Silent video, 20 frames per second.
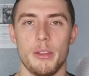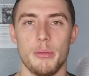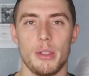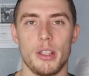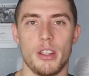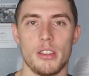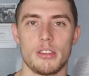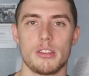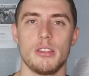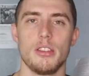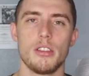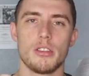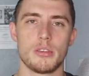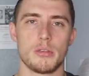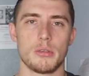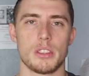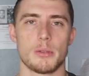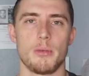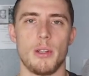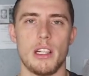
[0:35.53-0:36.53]
but also knows the
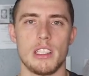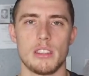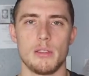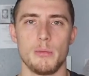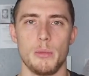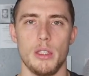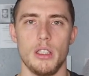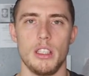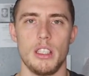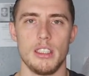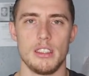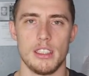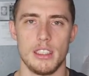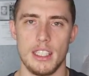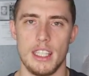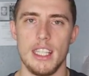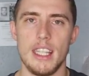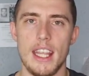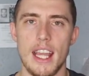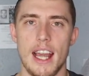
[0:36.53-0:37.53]
responsibilities that
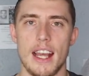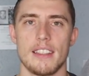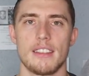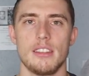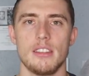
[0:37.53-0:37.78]
he has